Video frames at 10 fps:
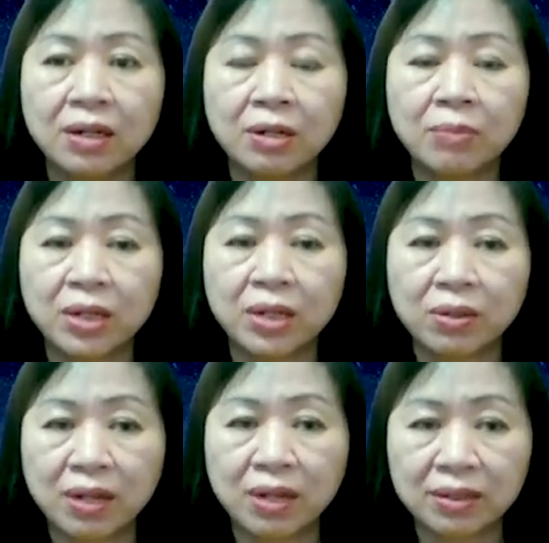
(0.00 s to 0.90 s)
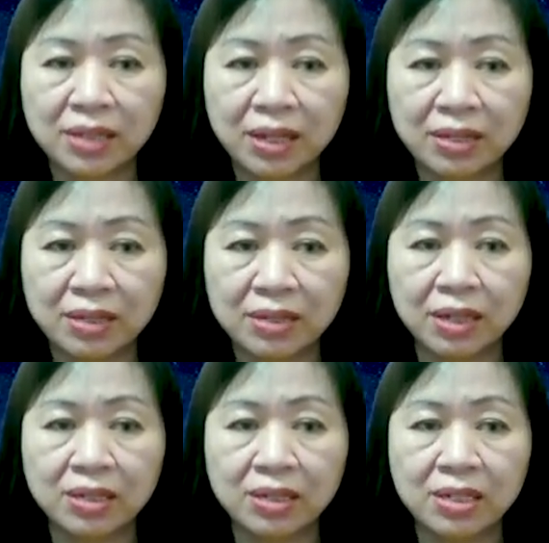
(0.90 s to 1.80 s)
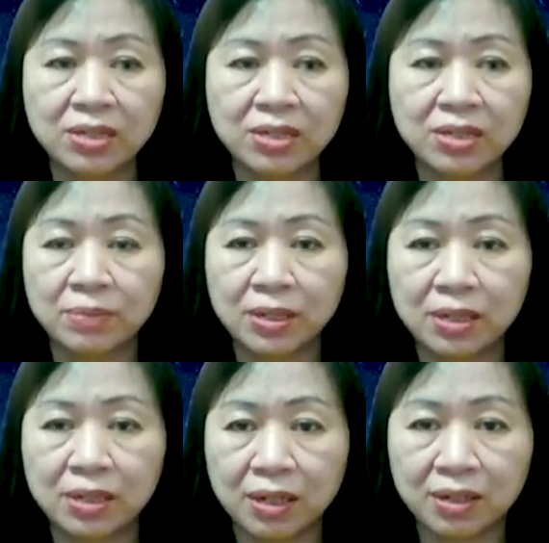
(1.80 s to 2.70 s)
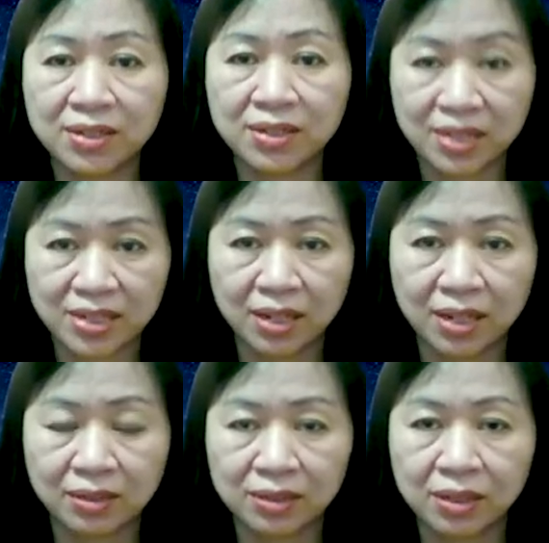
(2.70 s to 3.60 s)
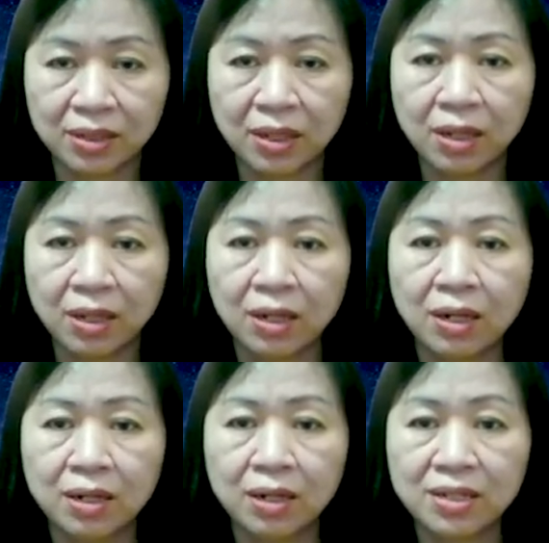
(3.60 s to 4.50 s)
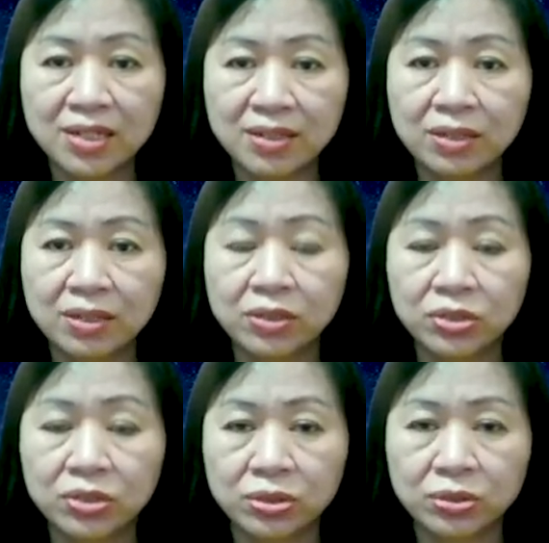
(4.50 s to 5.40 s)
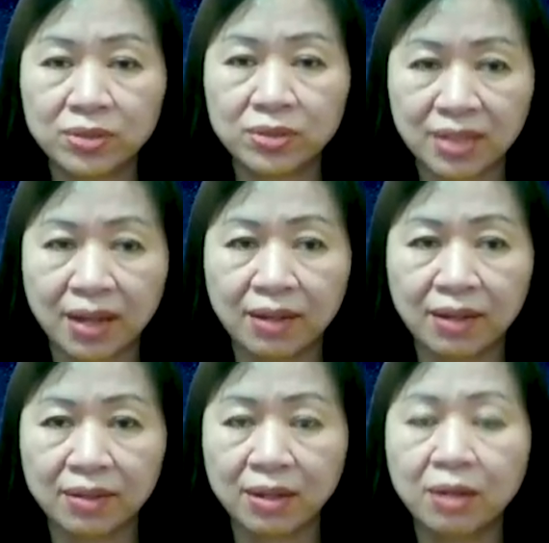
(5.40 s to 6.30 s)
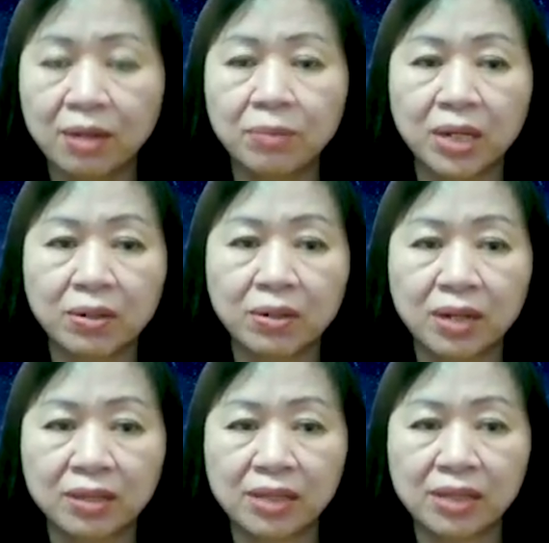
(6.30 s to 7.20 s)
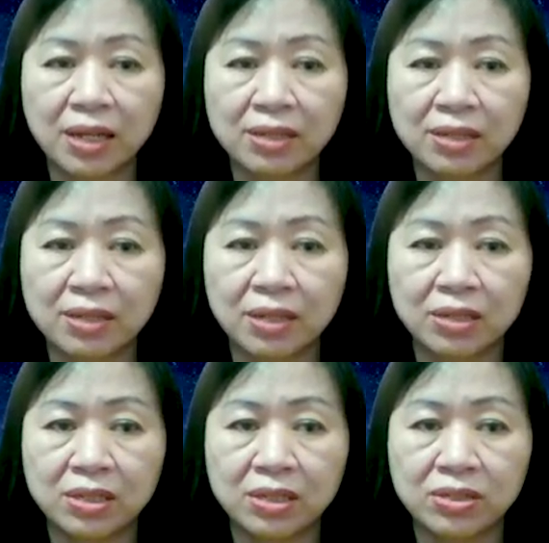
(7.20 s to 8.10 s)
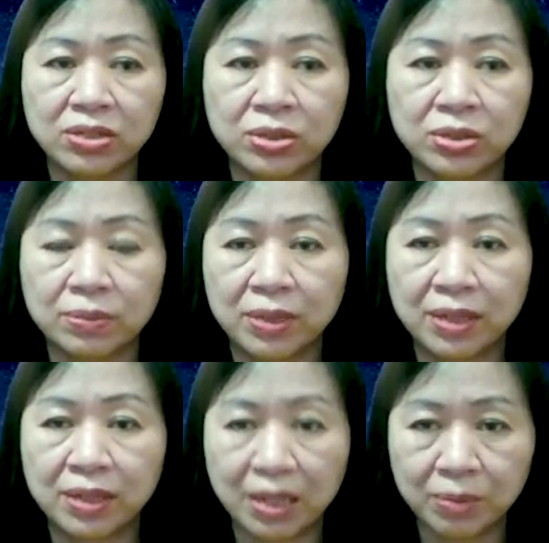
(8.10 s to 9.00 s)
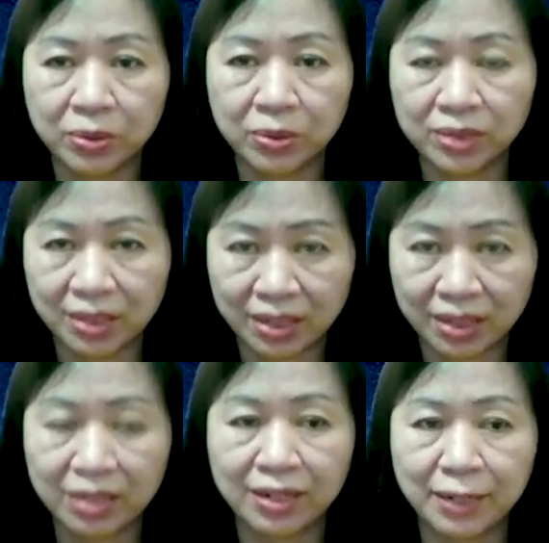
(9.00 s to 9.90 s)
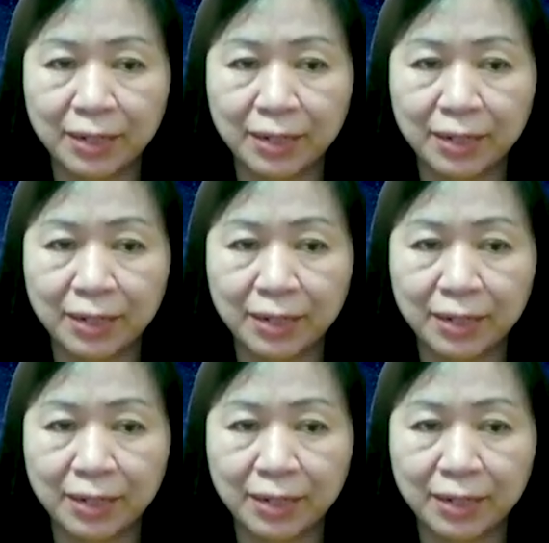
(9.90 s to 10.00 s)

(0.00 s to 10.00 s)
Microcontent needs to be succinct, easy to scan. Microcontent needs to be labeled clearly.